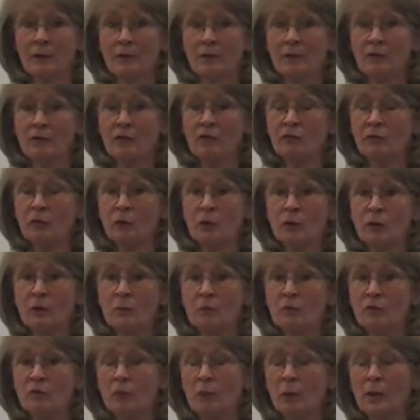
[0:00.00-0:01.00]
there's
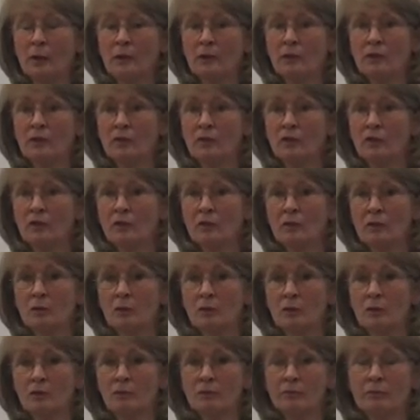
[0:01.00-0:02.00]
volumes 1 and
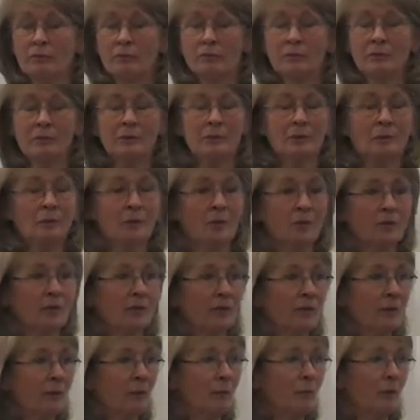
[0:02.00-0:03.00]
2 of, what's
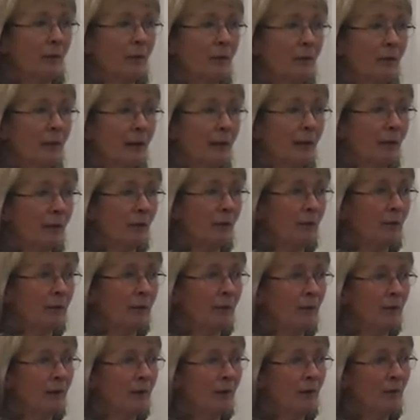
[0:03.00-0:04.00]
that one,
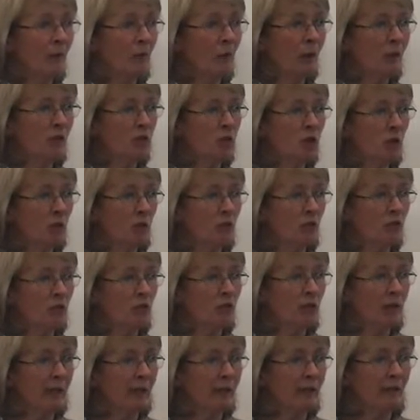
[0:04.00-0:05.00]
heroin, the one John
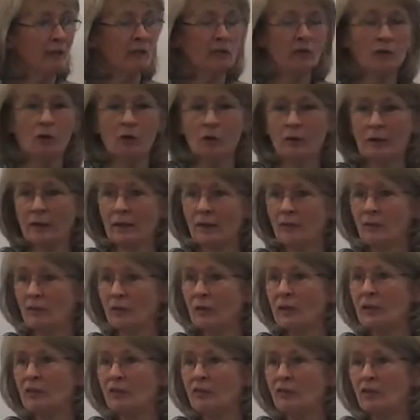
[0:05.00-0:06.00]
Strang and his colleagues,
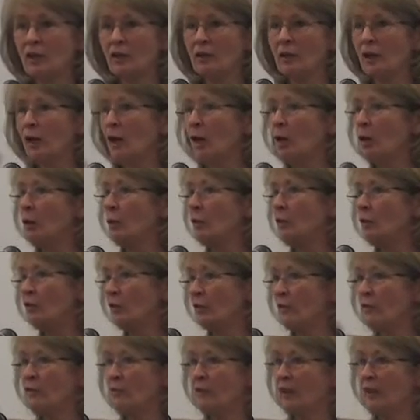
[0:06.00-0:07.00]
he's done a whole
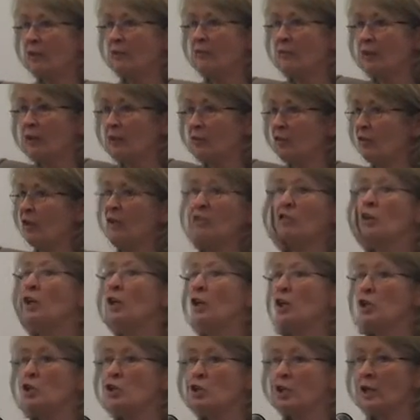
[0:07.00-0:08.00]
sort of set of essays
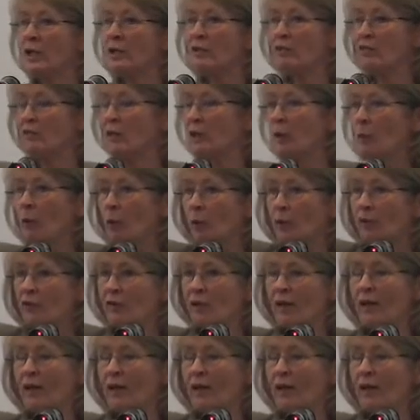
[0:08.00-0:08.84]
tracing what's